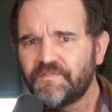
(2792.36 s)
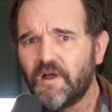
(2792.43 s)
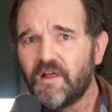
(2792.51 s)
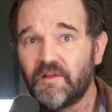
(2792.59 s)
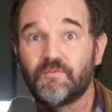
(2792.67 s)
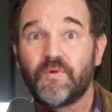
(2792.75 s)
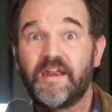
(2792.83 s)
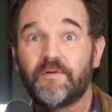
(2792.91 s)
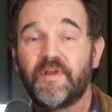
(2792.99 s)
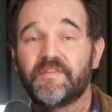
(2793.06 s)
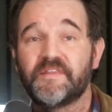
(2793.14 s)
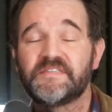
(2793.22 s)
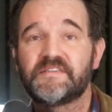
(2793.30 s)
Right
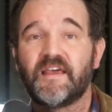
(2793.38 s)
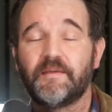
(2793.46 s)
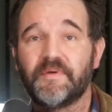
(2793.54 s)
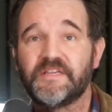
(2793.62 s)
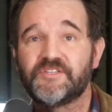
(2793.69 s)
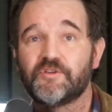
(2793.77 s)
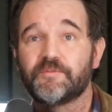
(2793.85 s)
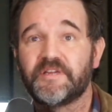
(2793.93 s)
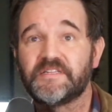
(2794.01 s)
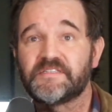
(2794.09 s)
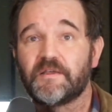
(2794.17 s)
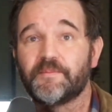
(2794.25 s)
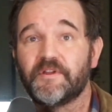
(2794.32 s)
around this time, my sober
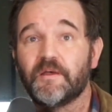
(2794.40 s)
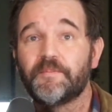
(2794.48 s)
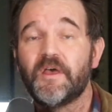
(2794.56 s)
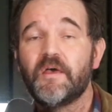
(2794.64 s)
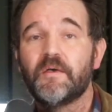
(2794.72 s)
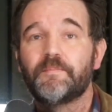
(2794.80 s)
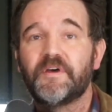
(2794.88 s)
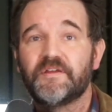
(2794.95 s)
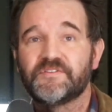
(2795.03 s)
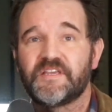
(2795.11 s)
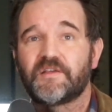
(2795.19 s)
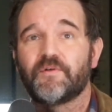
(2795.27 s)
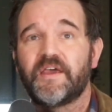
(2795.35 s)
date's coming up, but it
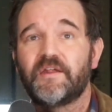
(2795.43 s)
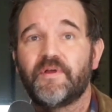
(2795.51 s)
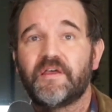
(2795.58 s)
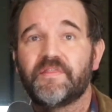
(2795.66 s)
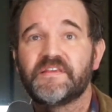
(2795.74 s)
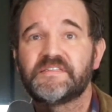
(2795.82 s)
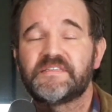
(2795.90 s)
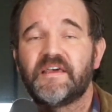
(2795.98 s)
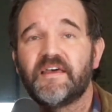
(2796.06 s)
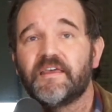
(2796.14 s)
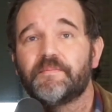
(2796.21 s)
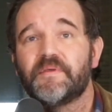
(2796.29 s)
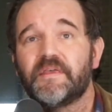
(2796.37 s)
was like right around this
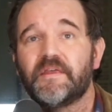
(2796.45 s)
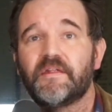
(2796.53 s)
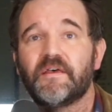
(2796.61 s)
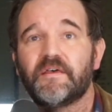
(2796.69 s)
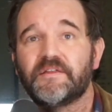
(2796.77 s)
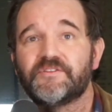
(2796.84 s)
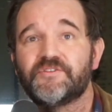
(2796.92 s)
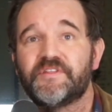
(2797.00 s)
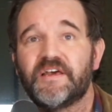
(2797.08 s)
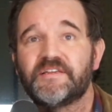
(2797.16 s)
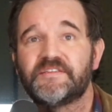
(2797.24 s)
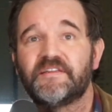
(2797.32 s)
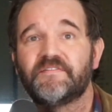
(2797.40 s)
time in
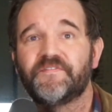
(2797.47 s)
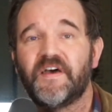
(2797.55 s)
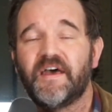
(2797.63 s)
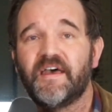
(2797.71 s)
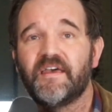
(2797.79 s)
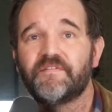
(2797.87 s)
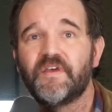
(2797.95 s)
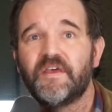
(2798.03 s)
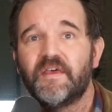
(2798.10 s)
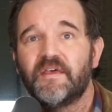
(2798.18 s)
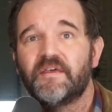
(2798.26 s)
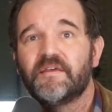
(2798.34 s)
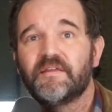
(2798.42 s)
2005.
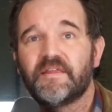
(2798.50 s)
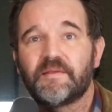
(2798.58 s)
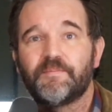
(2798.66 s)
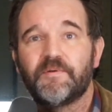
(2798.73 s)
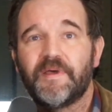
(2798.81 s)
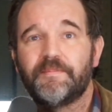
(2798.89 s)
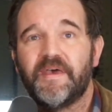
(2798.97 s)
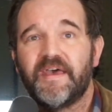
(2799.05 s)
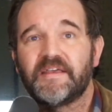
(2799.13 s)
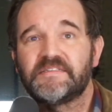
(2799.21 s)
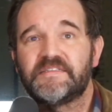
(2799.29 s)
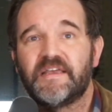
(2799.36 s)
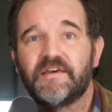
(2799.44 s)
I like put my
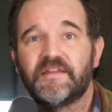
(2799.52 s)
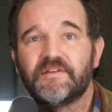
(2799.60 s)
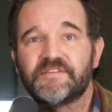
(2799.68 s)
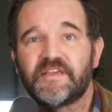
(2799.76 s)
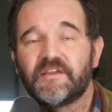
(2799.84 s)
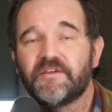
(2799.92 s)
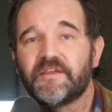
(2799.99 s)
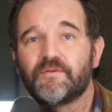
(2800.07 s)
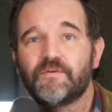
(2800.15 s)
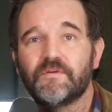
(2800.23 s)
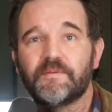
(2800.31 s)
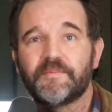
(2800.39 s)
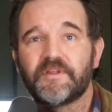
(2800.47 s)
bags down. I was like, all right,
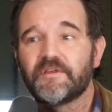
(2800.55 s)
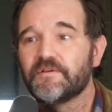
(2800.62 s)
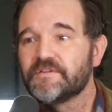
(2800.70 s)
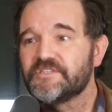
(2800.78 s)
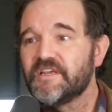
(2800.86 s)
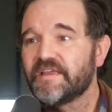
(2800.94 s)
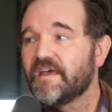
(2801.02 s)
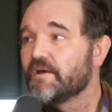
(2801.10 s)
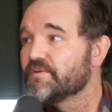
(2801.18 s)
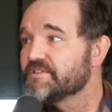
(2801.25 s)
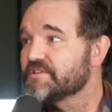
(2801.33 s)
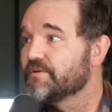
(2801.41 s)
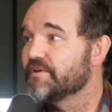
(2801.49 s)
cool. I'm going to go and check out
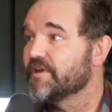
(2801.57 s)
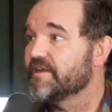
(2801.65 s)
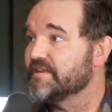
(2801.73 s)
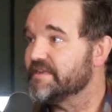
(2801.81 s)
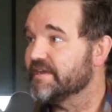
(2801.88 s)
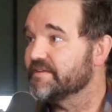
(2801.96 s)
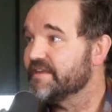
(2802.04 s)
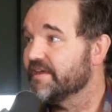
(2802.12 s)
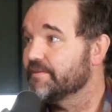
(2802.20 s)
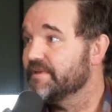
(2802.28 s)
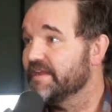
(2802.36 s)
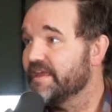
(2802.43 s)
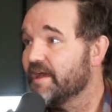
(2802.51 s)
what's going on in
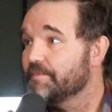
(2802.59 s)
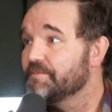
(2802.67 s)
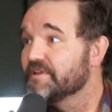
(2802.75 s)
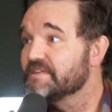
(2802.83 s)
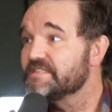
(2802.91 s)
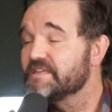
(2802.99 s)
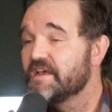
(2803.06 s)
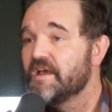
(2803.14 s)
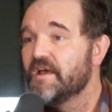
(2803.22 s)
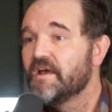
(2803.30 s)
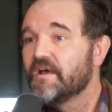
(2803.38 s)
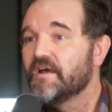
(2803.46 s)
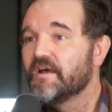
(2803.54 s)
downtown Minneapolis.
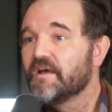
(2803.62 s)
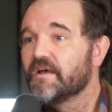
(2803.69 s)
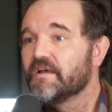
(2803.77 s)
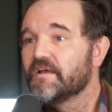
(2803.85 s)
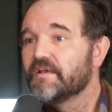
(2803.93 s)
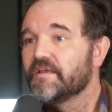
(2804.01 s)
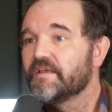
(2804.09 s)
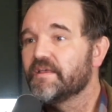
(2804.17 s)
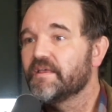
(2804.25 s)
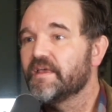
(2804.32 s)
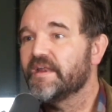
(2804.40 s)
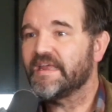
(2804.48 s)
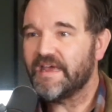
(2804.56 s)

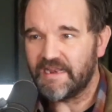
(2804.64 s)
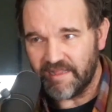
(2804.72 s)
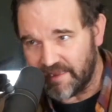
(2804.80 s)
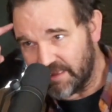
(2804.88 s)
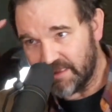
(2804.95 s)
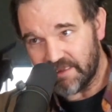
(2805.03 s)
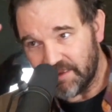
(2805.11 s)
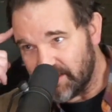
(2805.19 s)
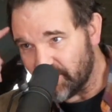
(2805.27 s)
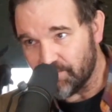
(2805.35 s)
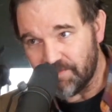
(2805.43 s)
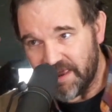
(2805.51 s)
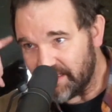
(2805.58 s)
And I kind of like,
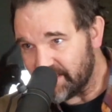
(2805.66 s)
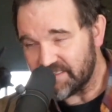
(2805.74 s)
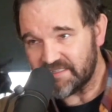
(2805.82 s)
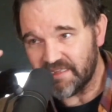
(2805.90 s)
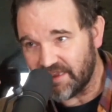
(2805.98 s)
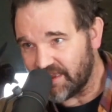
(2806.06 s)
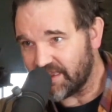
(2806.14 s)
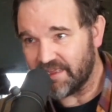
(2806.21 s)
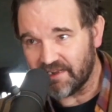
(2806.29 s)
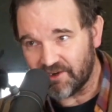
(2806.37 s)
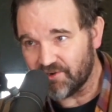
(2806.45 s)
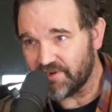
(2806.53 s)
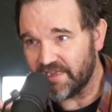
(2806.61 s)
made this, like, I
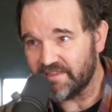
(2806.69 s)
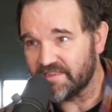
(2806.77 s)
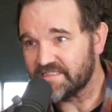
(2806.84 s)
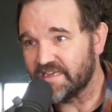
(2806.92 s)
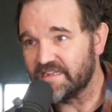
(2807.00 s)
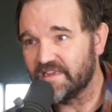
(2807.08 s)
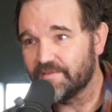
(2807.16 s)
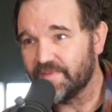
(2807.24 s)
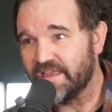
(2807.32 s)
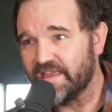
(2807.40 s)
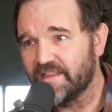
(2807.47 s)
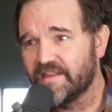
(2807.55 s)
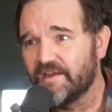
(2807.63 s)
kind of created this idea in
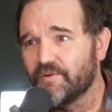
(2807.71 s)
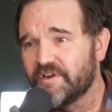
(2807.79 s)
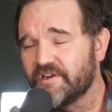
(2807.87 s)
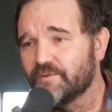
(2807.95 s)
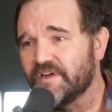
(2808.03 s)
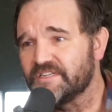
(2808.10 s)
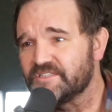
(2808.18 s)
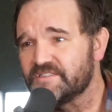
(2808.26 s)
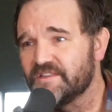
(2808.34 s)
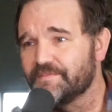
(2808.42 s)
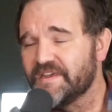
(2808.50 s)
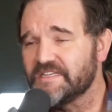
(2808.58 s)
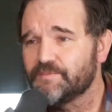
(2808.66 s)
my head that I wanted to watch
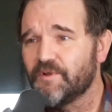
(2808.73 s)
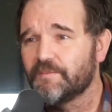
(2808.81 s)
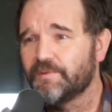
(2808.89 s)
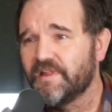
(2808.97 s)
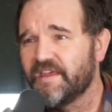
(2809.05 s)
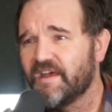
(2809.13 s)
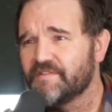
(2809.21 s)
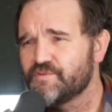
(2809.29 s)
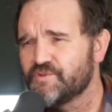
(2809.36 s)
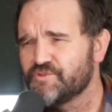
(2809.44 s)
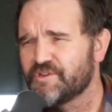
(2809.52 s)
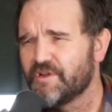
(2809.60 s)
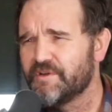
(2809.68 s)
the baseball playoffs,
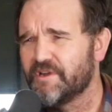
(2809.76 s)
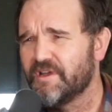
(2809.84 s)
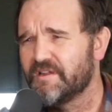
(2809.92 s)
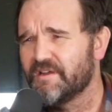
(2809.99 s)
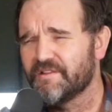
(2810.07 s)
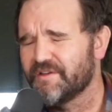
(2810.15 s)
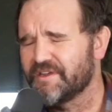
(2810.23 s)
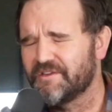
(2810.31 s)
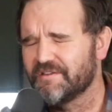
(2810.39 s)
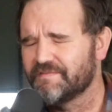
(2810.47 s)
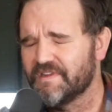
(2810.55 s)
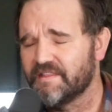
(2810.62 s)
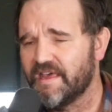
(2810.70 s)
which were going on, although I
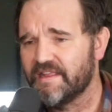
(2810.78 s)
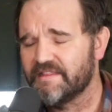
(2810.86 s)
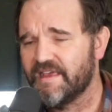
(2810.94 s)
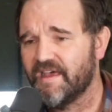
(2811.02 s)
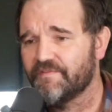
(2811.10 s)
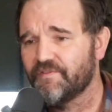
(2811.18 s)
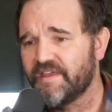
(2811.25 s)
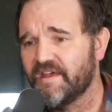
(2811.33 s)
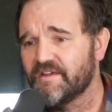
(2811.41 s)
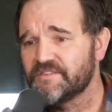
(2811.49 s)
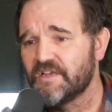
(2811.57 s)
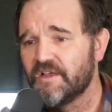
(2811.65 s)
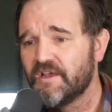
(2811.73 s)
could have done that at the halfway
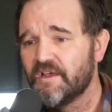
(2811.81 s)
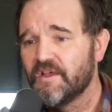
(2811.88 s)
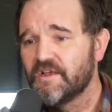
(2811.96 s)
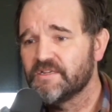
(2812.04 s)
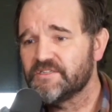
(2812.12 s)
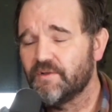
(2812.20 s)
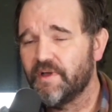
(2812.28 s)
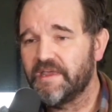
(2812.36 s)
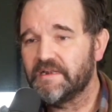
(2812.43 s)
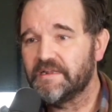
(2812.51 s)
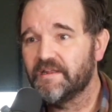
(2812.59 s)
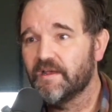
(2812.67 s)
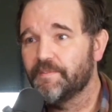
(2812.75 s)
house. So I
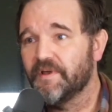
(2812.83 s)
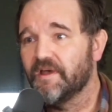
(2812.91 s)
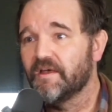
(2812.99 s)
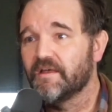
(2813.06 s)
ended up,